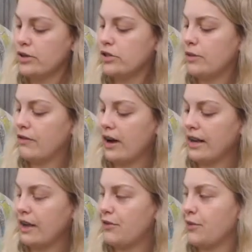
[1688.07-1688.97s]
So we've got to
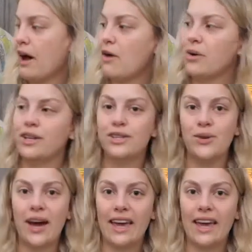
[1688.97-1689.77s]
get through that one so I